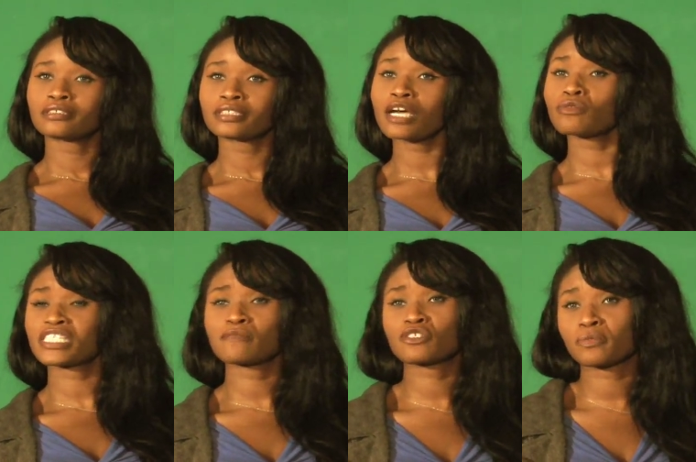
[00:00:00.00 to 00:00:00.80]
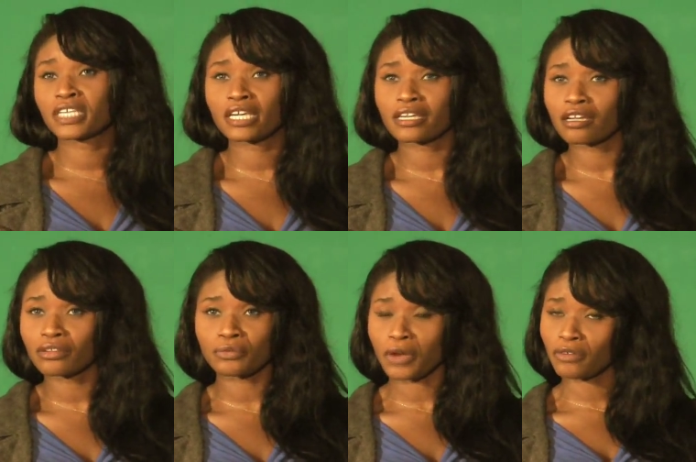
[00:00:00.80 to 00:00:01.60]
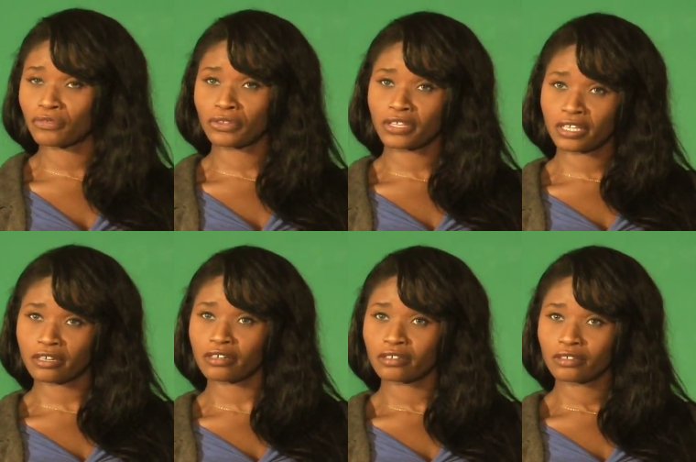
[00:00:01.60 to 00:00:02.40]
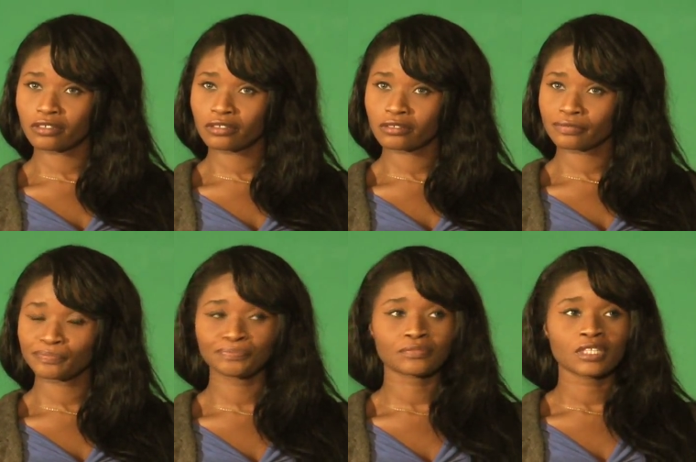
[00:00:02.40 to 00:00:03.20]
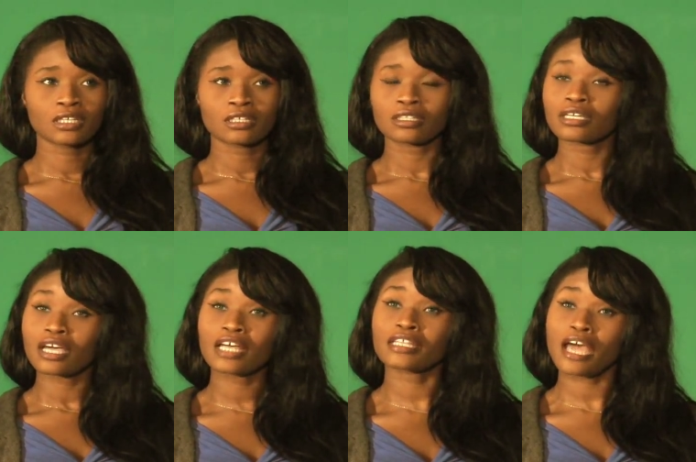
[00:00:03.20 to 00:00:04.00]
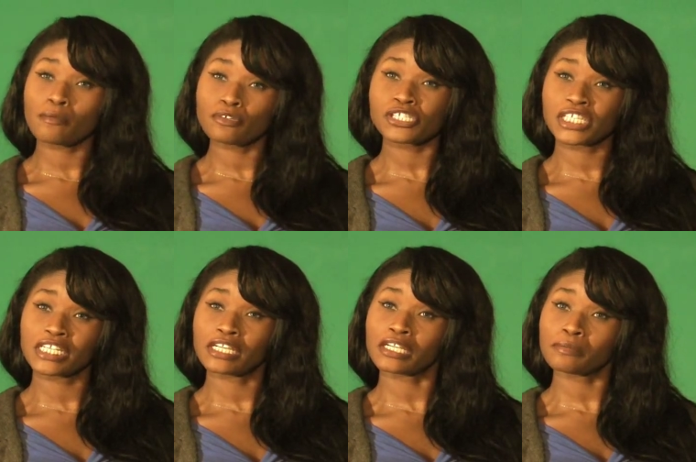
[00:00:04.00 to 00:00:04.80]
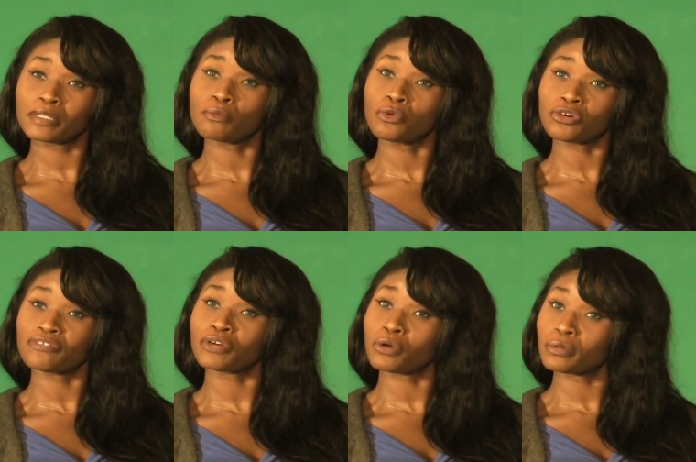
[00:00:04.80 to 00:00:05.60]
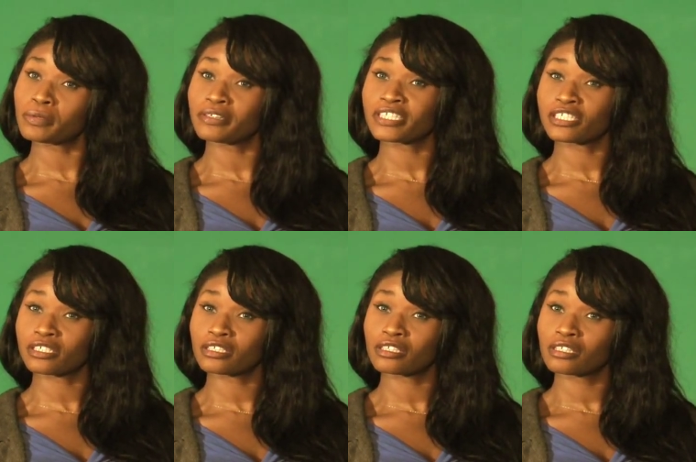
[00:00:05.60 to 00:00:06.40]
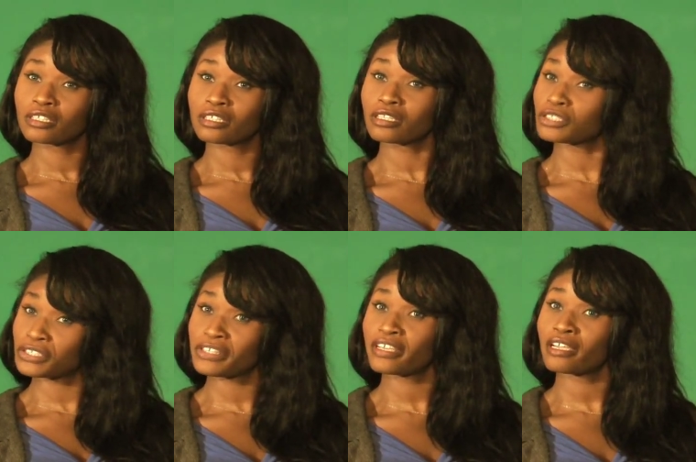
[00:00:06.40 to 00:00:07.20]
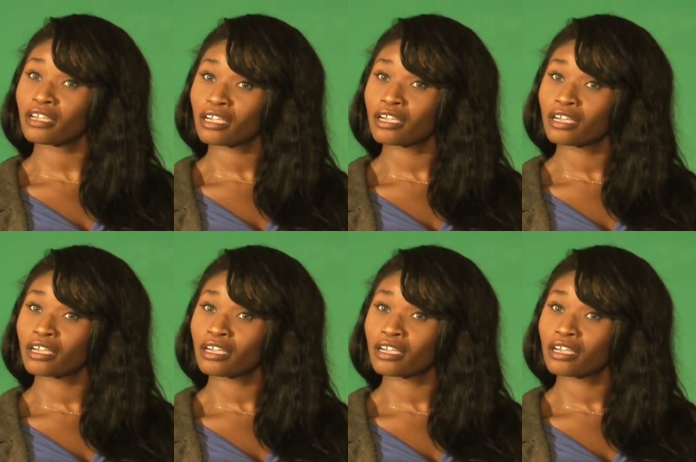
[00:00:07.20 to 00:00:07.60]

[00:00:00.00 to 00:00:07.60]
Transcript: Now we seems to be getting on the wrong foot here. I'd appreciate a little bit more of cooperation, don't you think?